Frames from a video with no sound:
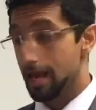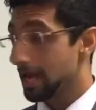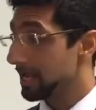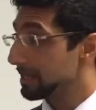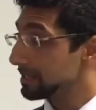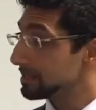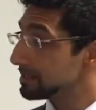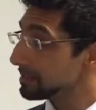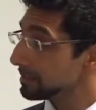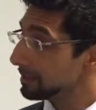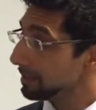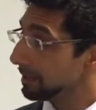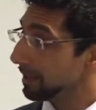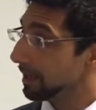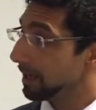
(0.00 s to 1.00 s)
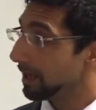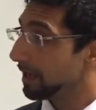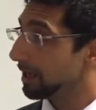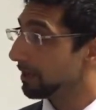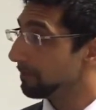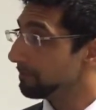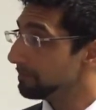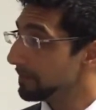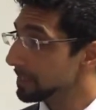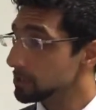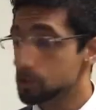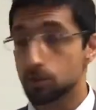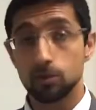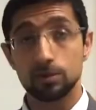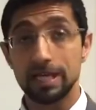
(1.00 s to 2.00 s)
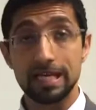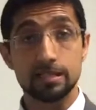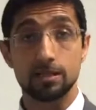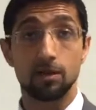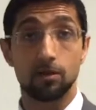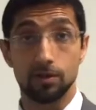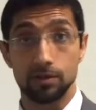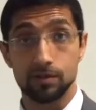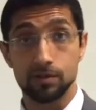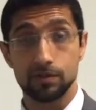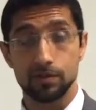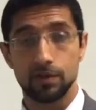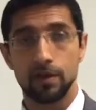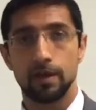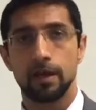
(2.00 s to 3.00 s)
and install data loggers.